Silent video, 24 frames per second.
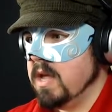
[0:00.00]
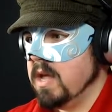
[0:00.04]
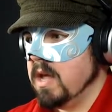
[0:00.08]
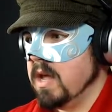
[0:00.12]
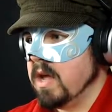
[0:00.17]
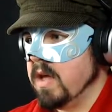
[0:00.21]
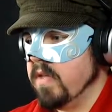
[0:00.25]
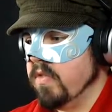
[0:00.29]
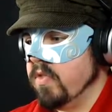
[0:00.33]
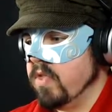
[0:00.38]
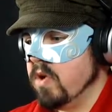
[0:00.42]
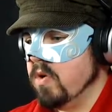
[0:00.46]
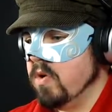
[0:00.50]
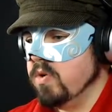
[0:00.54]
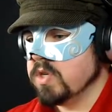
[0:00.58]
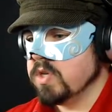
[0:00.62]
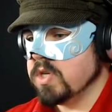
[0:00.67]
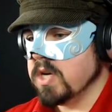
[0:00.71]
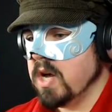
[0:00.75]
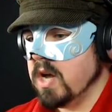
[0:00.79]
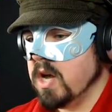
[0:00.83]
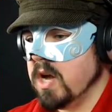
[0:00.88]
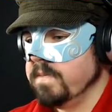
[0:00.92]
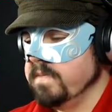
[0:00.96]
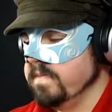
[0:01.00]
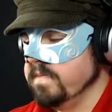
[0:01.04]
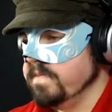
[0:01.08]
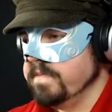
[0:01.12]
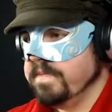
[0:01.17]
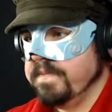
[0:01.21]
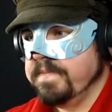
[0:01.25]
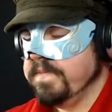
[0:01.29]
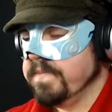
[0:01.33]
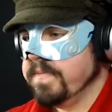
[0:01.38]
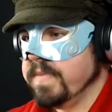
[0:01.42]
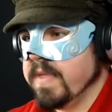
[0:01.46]
And those are
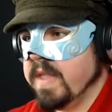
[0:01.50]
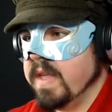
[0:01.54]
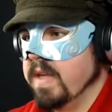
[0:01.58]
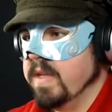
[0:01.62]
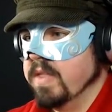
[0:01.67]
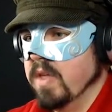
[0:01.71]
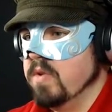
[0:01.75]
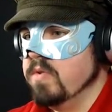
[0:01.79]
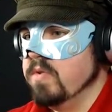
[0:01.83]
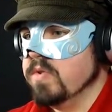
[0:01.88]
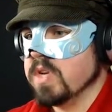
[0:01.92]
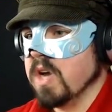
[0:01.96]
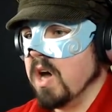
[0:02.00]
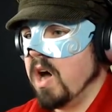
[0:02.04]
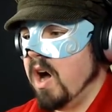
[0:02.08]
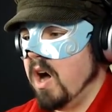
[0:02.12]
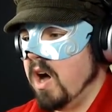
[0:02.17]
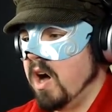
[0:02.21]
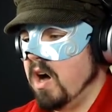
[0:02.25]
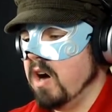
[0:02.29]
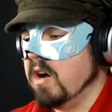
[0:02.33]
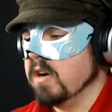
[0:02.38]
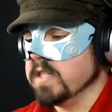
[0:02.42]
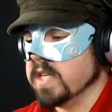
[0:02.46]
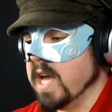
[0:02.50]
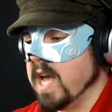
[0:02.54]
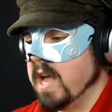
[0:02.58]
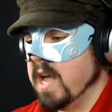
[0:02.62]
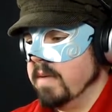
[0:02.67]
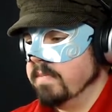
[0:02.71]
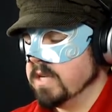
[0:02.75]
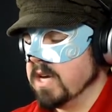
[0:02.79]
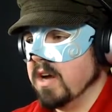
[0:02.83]
hard games.